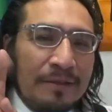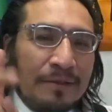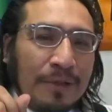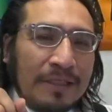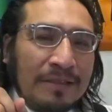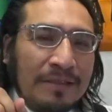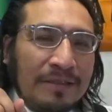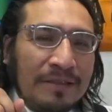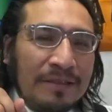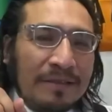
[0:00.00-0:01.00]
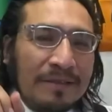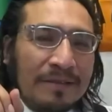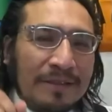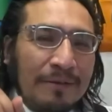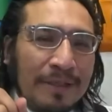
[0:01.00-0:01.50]
One,
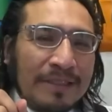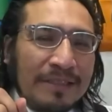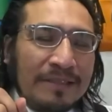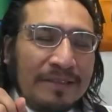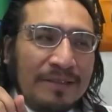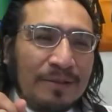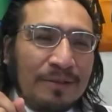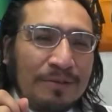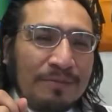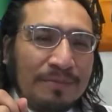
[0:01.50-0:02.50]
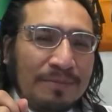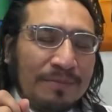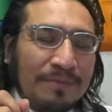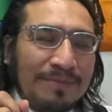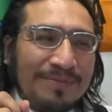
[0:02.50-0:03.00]
they wanted to go home.
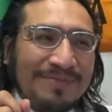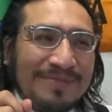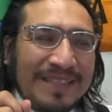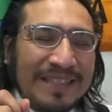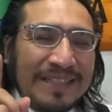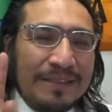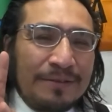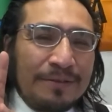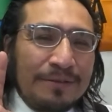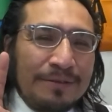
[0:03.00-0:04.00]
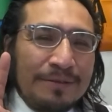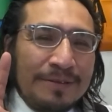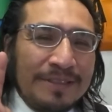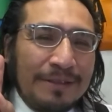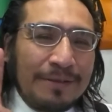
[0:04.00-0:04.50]
Two,
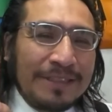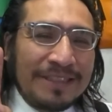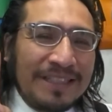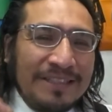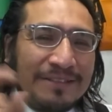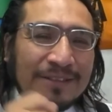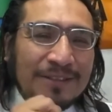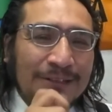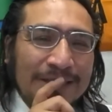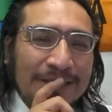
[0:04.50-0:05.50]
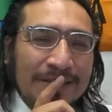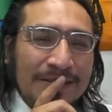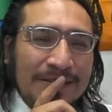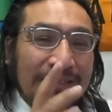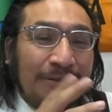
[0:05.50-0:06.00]
they wanted clean drinking water.
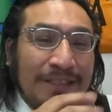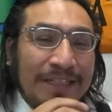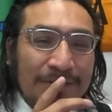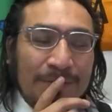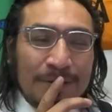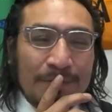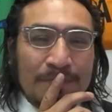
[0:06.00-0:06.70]
That's all they asked for.